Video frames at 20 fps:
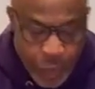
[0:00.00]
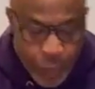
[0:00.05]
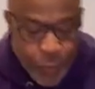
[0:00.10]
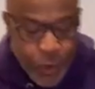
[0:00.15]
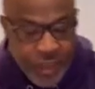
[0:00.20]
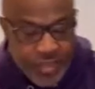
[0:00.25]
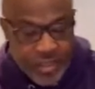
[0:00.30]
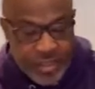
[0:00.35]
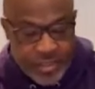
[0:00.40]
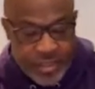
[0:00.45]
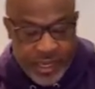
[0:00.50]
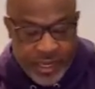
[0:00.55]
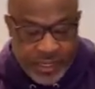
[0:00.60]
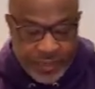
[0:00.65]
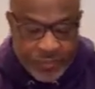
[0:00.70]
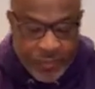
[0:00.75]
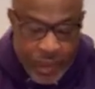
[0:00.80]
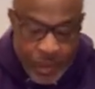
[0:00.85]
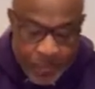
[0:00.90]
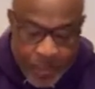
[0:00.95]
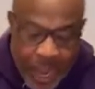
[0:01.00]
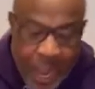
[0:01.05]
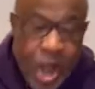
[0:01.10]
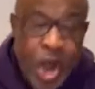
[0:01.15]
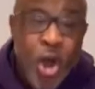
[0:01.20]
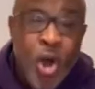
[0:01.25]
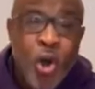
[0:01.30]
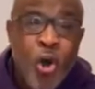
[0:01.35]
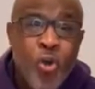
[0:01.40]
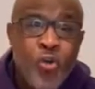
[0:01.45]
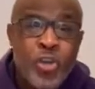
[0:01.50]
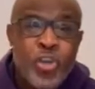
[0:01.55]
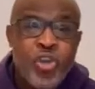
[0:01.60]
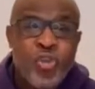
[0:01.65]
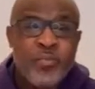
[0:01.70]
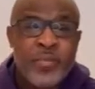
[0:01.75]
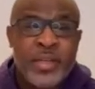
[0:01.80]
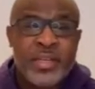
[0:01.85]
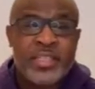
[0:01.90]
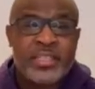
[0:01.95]
rather than by our own
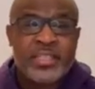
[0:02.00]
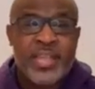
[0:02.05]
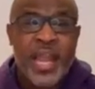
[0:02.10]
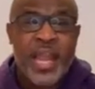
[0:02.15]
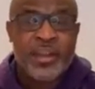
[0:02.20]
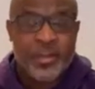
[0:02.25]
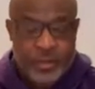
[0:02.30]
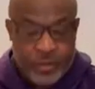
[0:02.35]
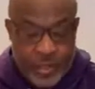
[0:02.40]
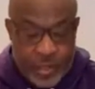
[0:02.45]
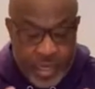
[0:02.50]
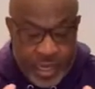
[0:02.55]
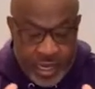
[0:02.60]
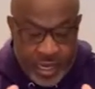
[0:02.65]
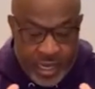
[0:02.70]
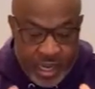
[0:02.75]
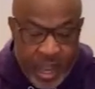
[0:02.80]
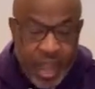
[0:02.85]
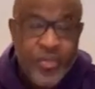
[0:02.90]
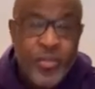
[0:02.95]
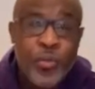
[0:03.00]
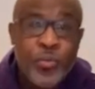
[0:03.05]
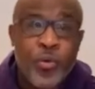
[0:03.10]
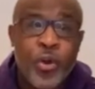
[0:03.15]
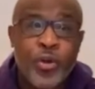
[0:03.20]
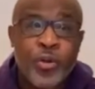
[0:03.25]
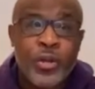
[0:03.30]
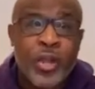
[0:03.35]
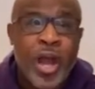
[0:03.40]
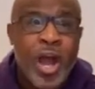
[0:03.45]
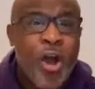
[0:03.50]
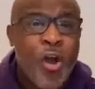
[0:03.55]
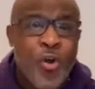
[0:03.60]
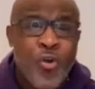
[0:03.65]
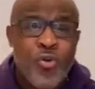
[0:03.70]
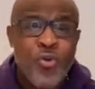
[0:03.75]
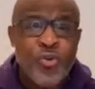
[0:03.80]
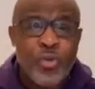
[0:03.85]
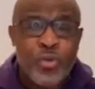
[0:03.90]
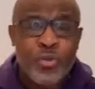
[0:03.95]
human standard. In other words,
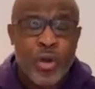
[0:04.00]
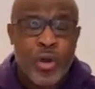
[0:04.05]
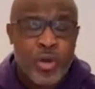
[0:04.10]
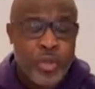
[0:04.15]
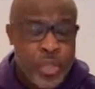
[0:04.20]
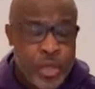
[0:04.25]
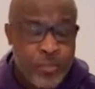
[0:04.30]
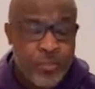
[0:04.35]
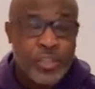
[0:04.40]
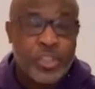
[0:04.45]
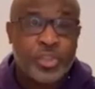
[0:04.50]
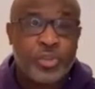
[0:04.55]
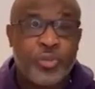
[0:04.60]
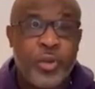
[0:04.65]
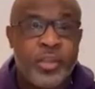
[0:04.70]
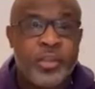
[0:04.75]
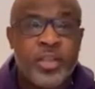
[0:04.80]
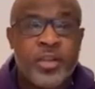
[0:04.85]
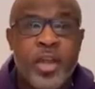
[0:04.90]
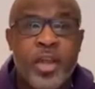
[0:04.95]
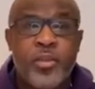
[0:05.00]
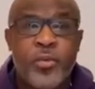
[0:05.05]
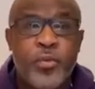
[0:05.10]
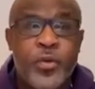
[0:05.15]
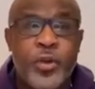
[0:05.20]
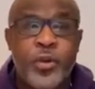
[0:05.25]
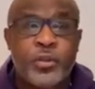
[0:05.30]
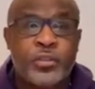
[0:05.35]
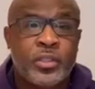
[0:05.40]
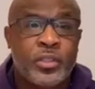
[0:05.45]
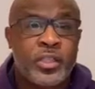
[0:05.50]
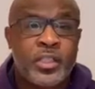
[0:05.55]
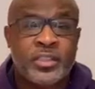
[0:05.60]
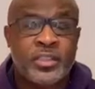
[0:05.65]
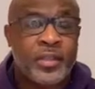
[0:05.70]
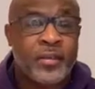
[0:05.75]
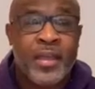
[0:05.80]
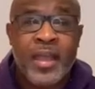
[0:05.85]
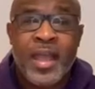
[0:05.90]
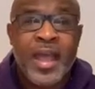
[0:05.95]
our own human strength. In other words,
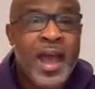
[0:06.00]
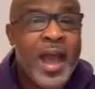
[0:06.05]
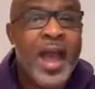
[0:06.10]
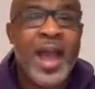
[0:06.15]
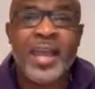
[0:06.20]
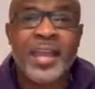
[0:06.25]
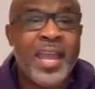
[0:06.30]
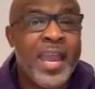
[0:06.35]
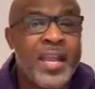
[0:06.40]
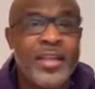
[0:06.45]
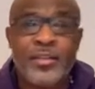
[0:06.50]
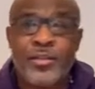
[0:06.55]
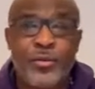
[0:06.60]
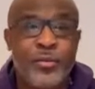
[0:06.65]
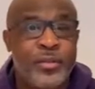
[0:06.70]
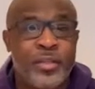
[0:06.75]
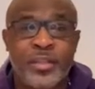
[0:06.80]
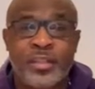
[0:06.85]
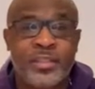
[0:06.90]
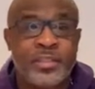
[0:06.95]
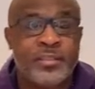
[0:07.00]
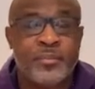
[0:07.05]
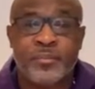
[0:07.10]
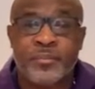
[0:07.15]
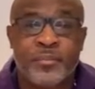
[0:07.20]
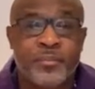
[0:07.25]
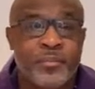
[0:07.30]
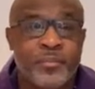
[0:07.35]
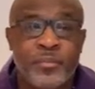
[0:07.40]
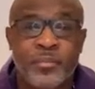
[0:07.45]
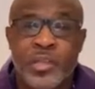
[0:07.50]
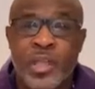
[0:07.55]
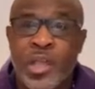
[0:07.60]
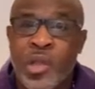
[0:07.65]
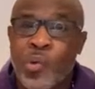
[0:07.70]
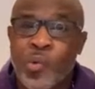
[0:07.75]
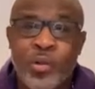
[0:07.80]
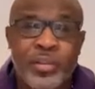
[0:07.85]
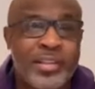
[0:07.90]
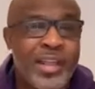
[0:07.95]
listen, I can't do this
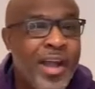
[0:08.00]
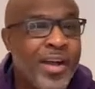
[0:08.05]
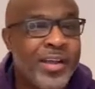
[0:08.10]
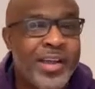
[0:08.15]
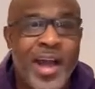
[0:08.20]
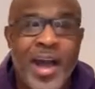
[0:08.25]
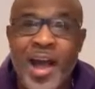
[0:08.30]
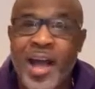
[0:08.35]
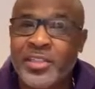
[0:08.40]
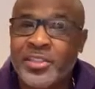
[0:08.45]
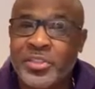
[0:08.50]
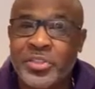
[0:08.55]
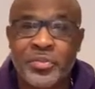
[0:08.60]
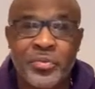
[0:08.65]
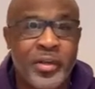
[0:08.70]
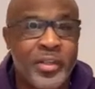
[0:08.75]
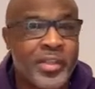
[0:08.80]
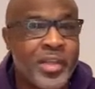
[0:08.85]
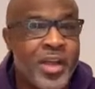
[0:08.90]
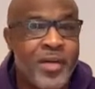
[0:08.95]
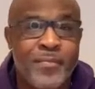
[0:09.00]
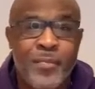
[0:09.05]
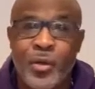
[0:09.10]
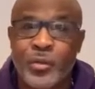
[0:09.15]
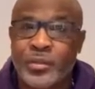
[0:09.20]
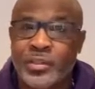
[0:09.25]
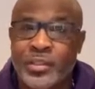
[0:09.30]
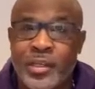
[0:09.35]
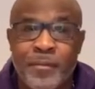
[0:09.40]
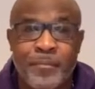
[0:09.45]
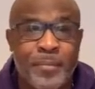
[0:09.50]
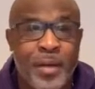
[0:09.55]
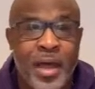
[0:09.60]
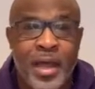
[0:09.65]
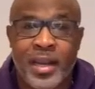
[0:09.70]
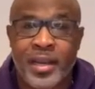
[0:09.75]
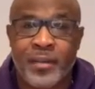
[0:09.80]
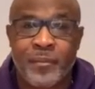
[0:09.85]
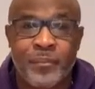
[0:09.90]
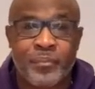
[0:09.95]
without God's strength. Come on,
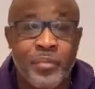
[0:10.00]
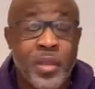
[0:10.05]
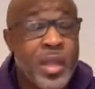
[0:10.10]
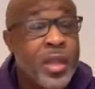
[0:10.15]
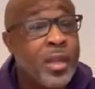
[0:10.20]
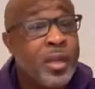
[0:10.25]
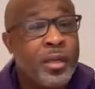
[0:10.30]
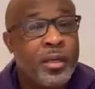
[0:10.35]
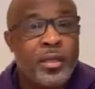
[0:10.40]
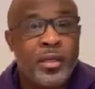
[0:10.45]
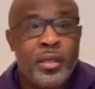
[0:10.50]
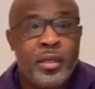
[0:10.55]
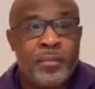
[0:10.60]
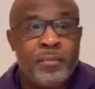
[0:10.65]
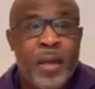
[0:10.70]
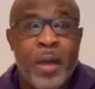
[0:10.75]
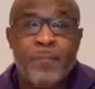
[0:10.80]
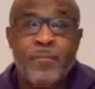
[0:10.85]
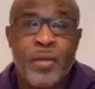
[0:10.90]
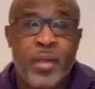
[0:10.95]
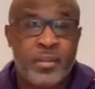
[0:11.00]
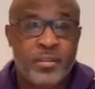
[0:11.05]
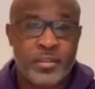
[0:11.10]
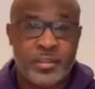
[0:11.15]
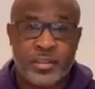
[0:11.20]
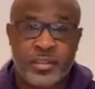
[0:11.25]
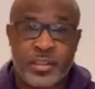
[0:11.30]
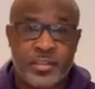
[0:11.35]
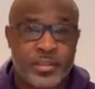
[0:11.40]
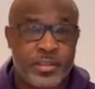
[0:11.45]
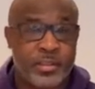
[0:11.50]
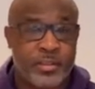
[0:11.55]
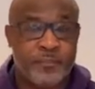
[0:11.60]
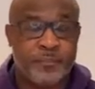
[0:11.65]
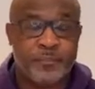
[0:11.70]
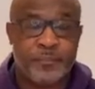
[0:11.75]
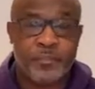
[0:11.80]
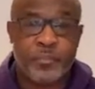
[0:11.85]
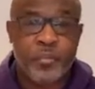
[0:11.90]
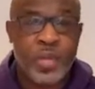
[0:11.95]
somebody. Look, my brothers and sisters,
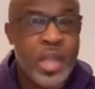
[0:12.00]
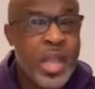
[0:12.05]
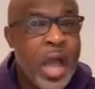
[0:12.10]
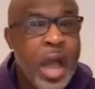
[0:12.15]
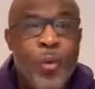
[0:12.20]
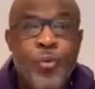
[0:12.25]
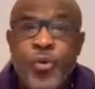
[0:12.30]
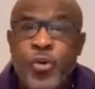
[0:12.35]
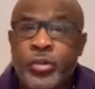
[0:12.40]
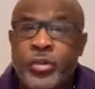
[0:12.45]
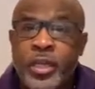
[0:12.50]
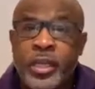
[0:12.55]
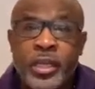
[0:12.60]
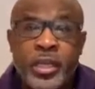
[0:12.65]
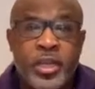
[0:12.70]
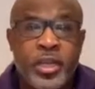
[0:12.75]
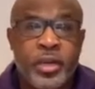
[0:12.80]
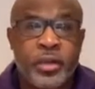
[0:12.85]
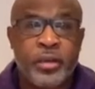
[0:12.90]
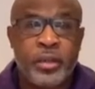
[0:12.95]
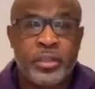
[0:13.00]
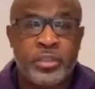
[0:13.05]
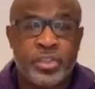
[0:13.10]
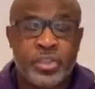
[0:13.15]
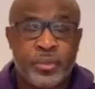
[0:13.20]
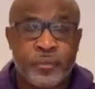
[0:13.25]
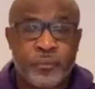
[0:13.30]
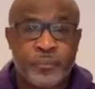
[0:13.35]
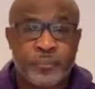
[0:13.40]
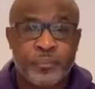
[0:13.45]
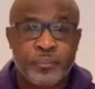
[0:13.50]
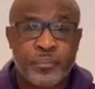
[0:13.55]
I want to encourage you,